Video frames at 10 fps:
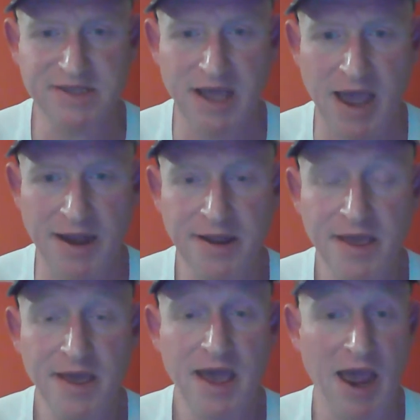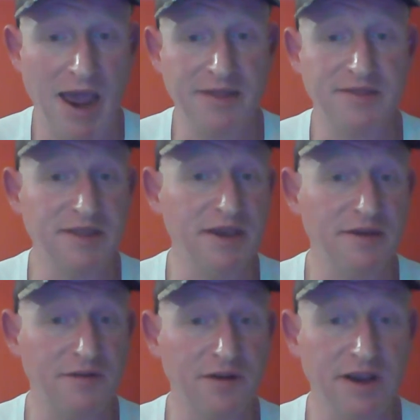that had
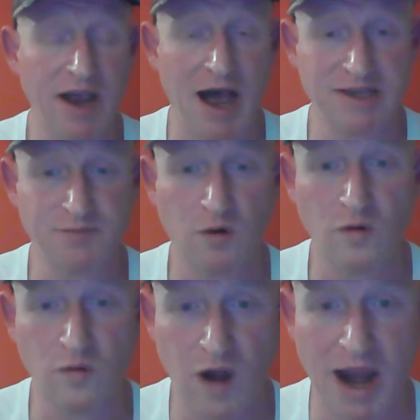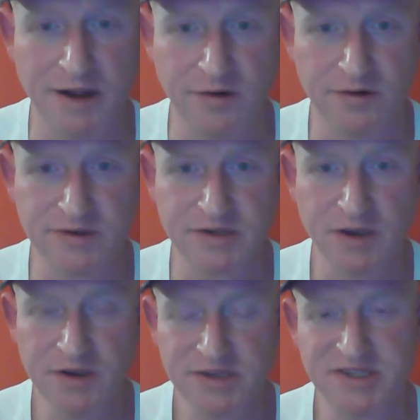the gospel writers
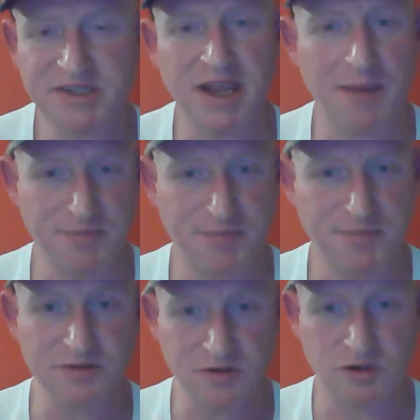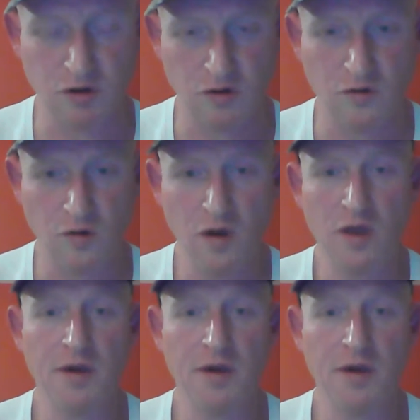stepped into